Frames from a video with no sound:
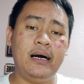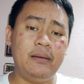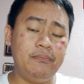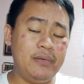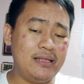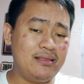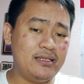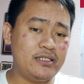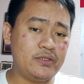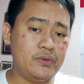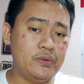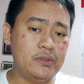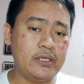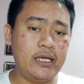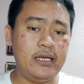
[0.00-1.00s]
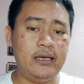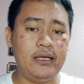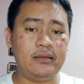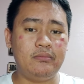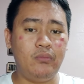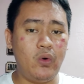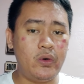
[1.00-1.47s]
but the school
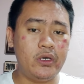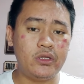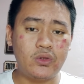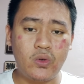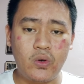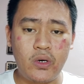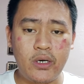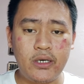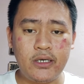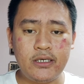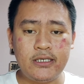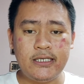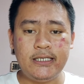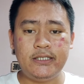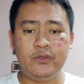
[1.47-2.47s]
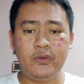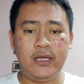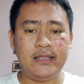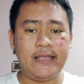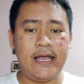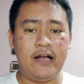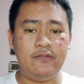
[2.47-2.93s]
cannot monitor, do not
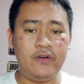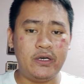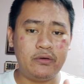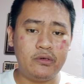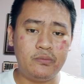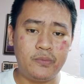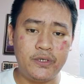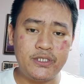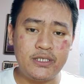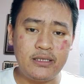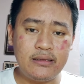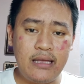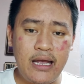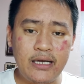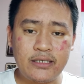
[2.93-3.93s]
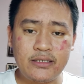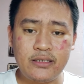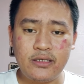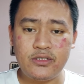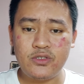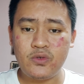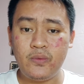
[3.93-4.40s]
have 100%
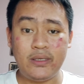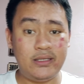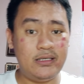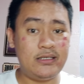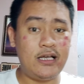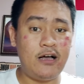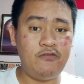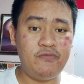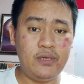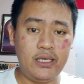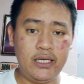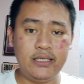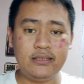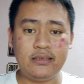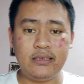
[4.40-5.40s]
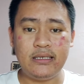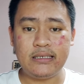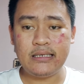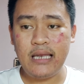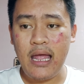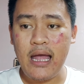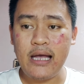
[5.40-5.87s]
access to what is happening inside the
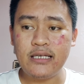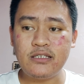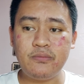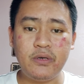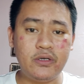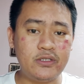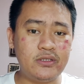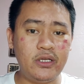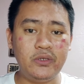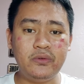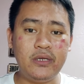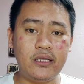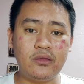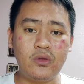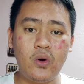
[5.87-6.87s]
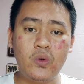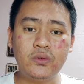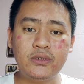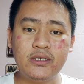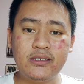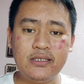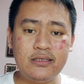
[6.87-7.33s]
class because they do not own
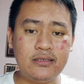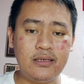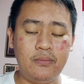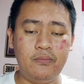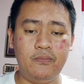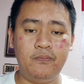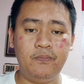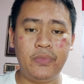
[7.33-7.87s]
the system.